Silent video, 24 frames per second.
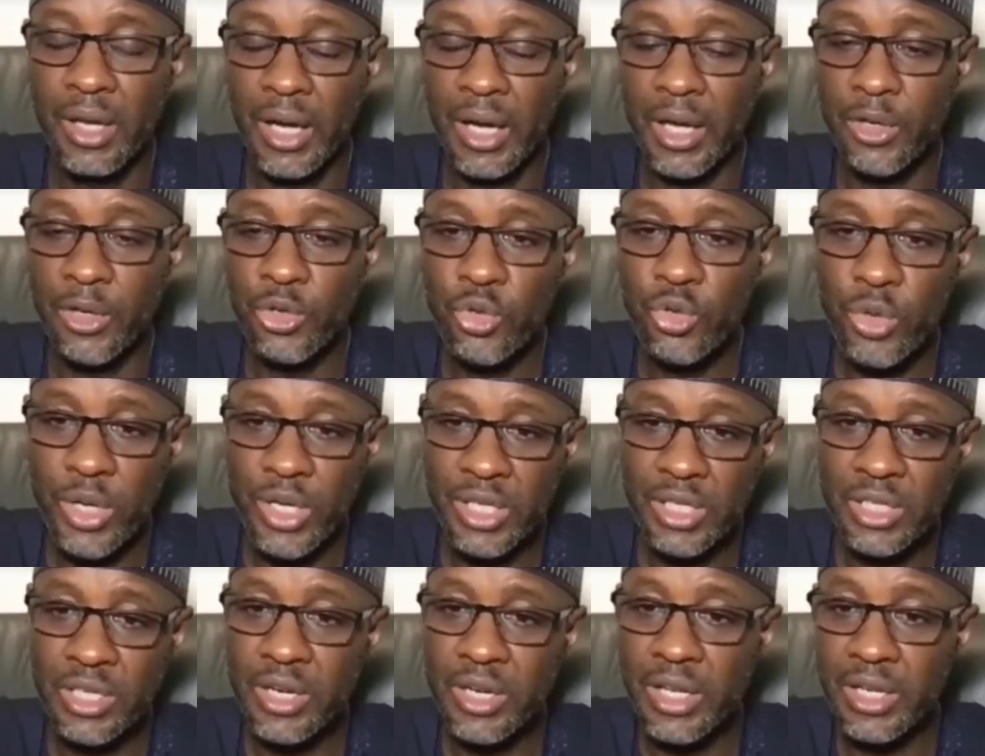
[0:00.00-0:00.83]
and do
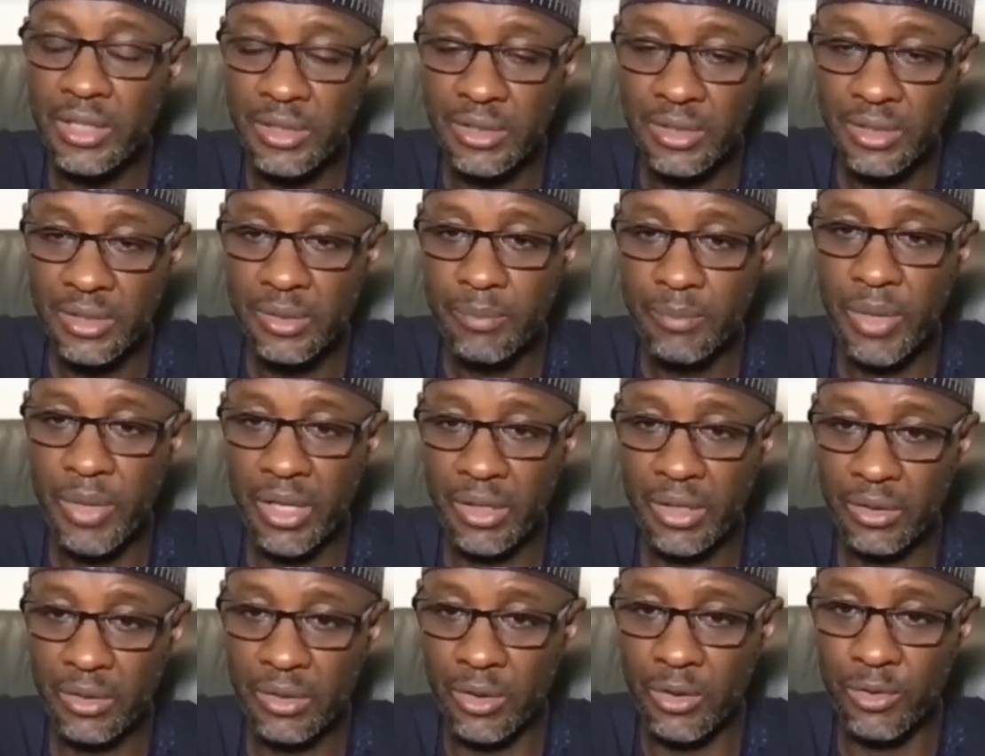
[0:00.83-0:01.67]
a drill
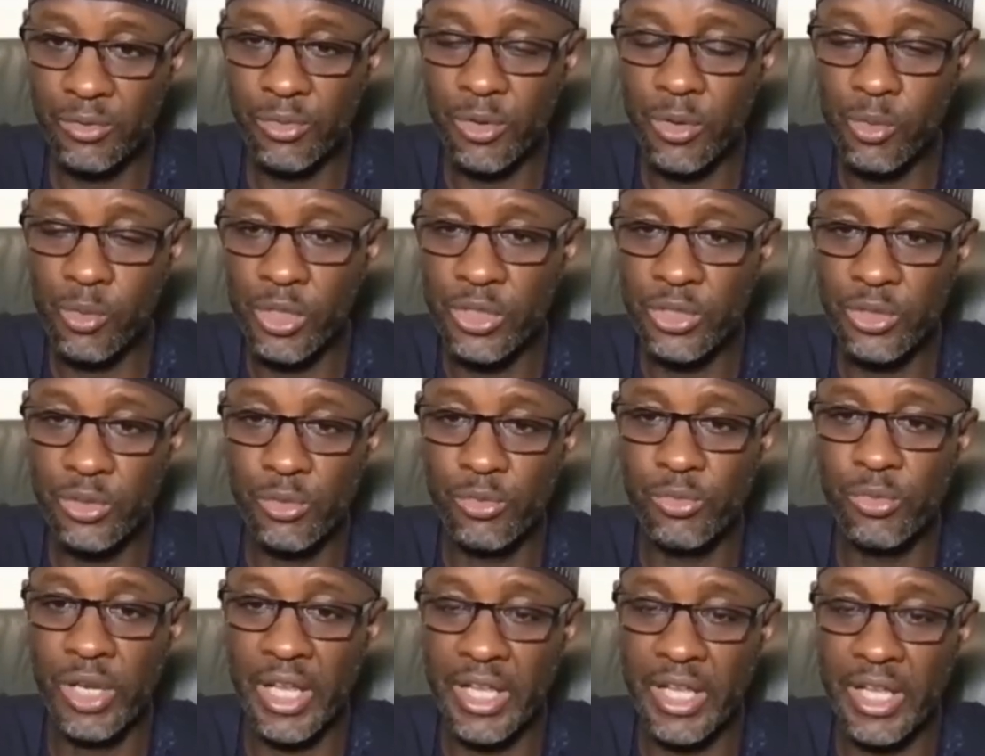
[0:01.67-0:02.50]
based on what
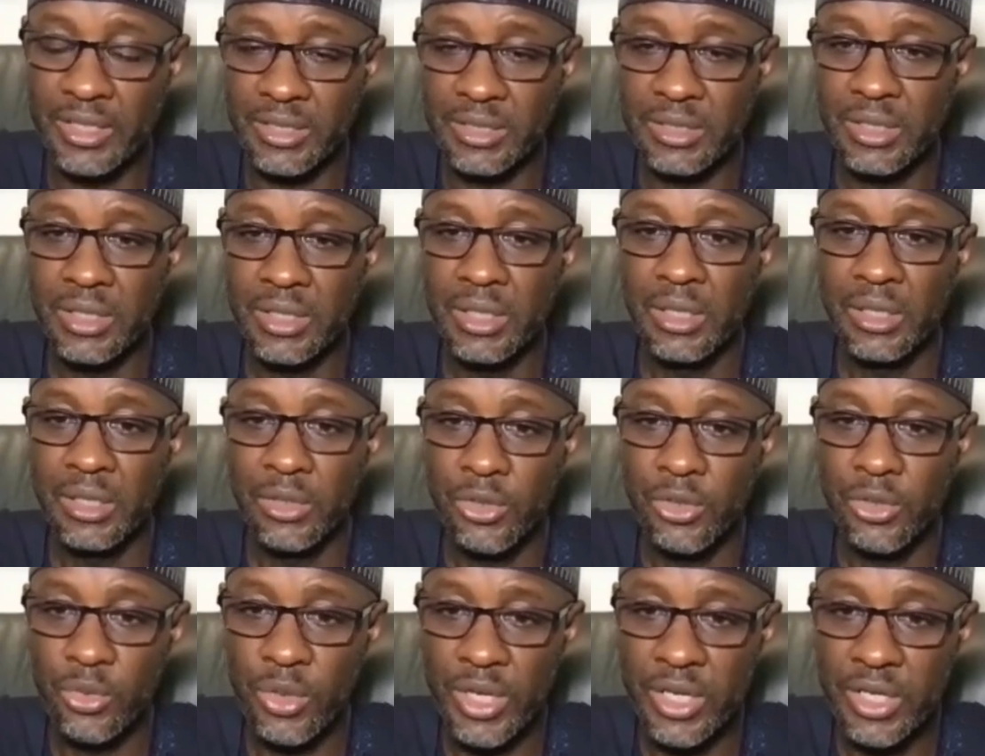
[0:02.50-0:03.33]
you've learned.
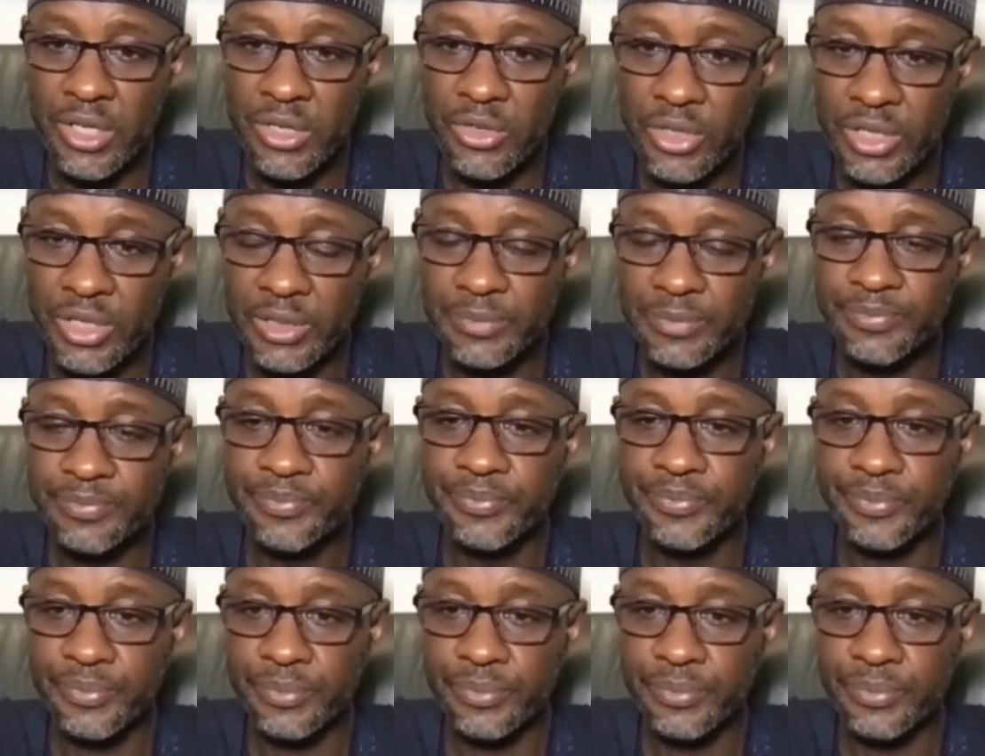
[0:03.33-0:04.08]
Do a drill,